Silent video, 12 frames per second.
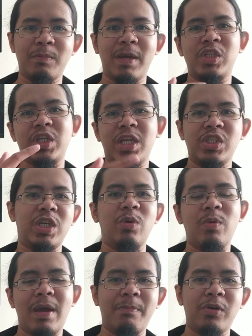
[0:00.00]
by changing
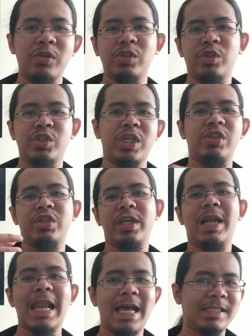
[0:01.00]
weapons or
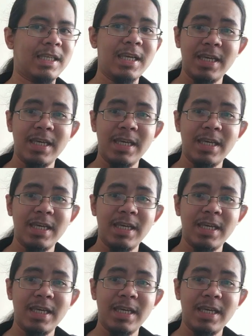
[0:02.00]
changing class.